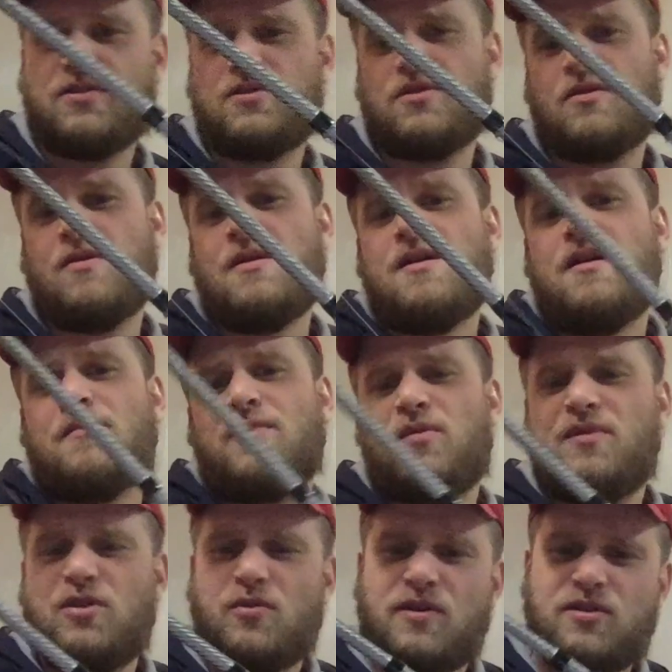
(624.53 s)
So I'm going to
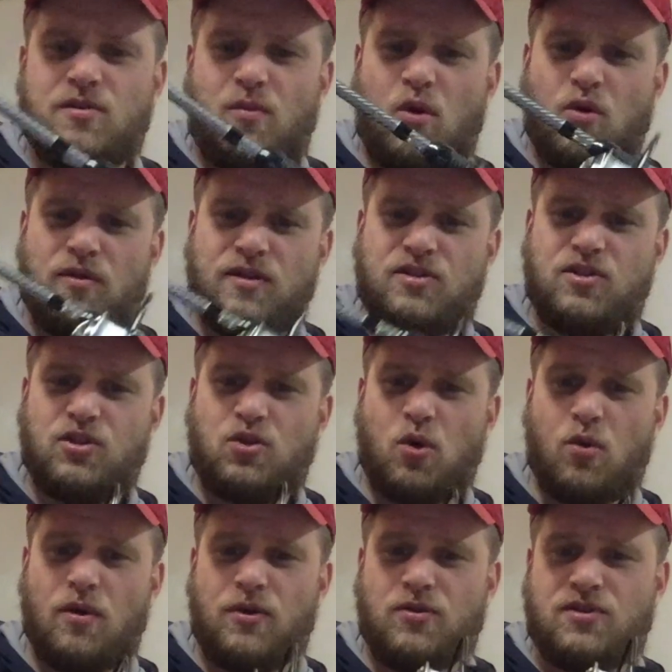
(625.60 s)
be doing some more of these
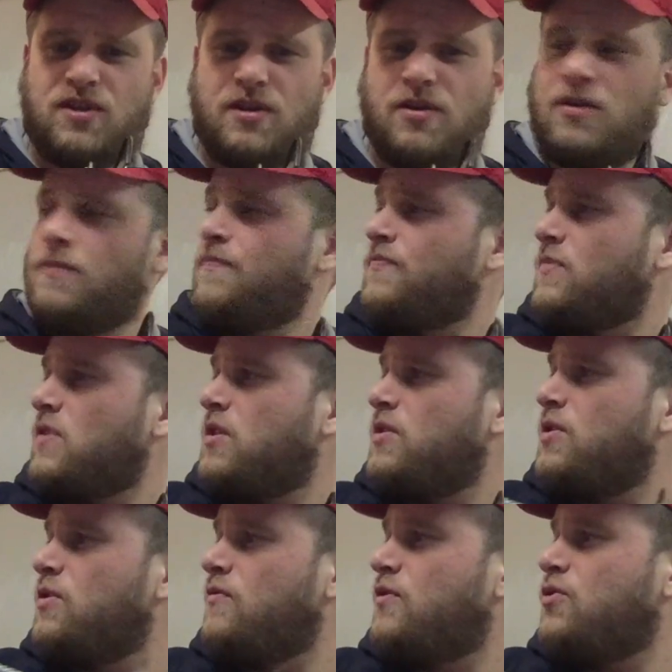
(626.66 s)
tutorials here in the
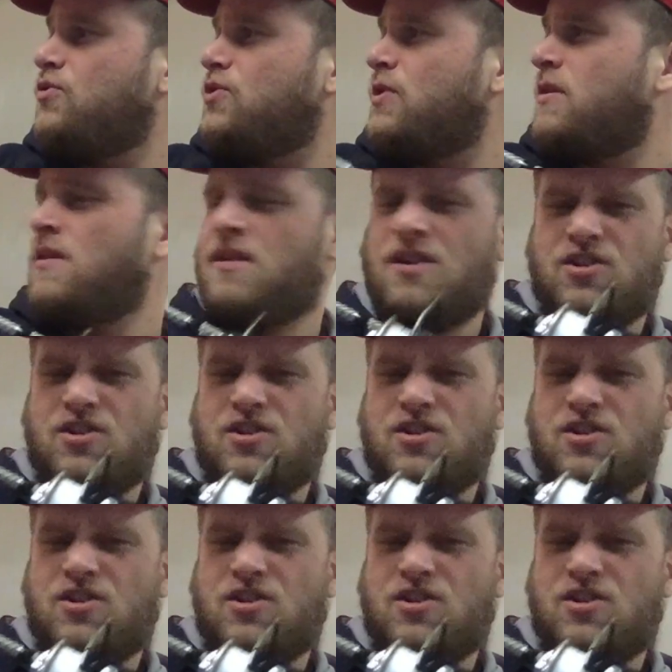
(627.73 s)
near future.